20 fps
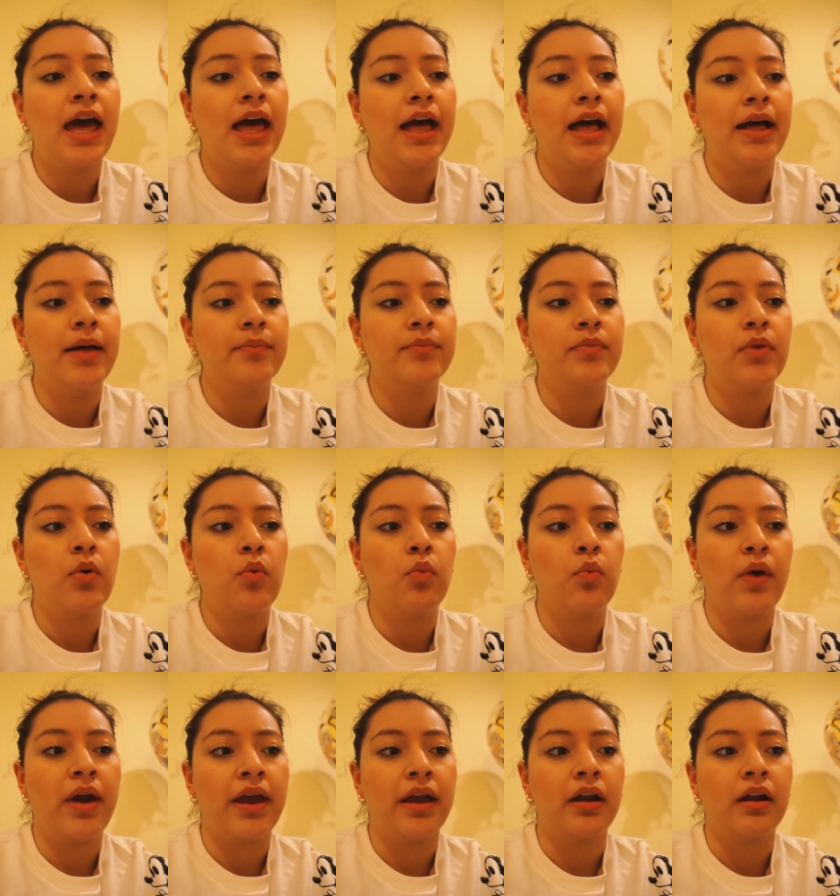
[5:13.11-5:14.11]
um,
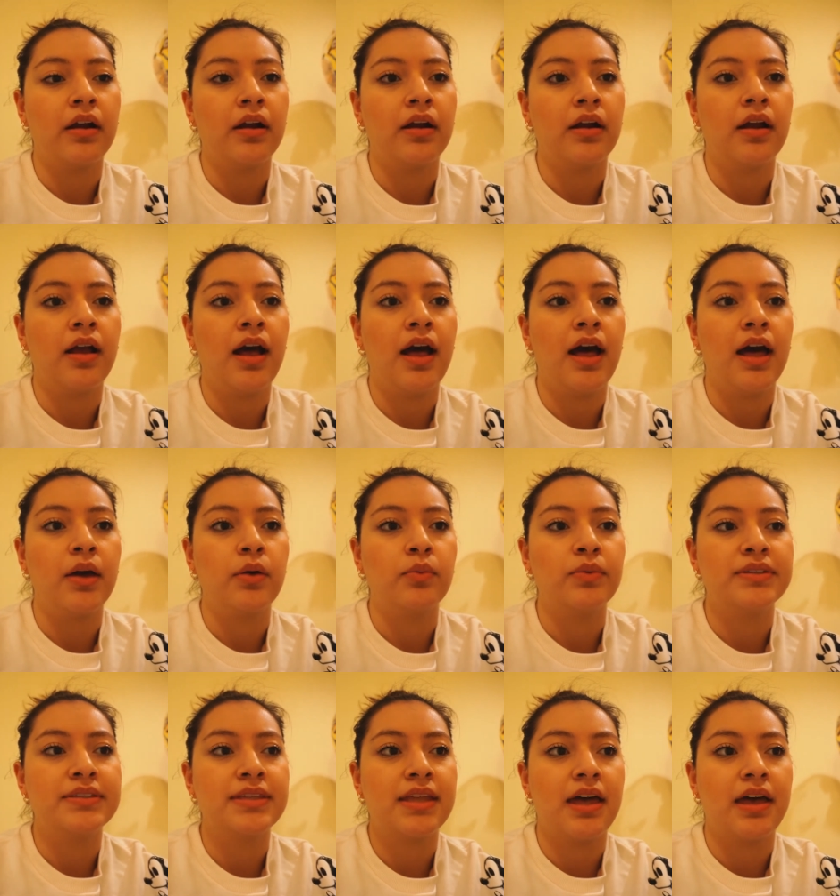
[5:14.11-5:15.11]
where I
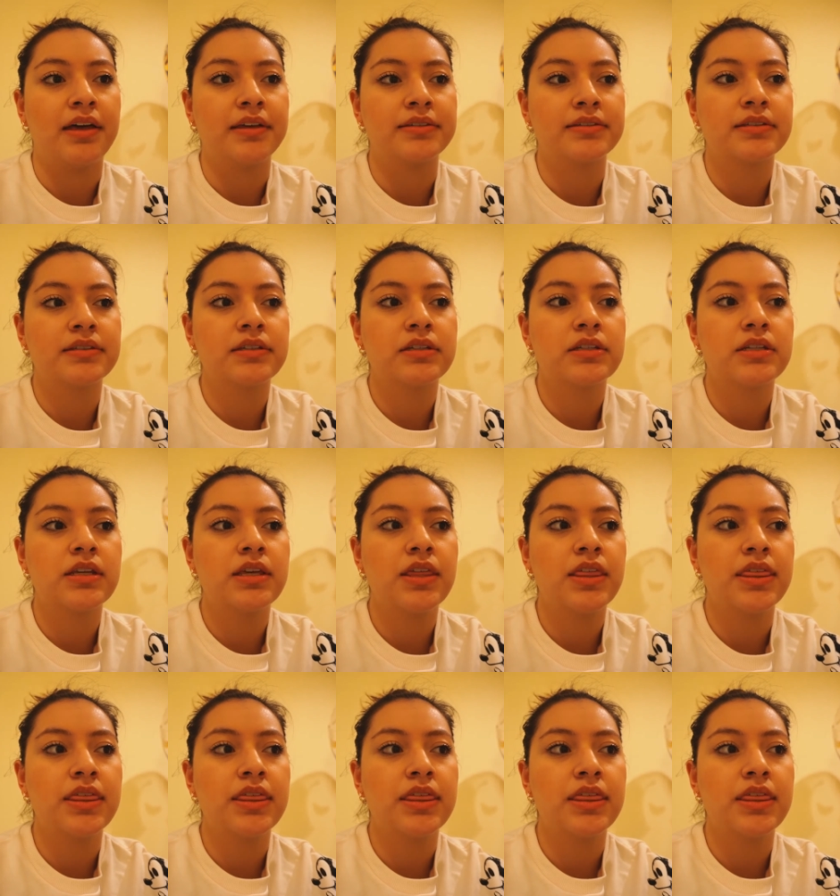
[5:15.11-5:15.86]
was asked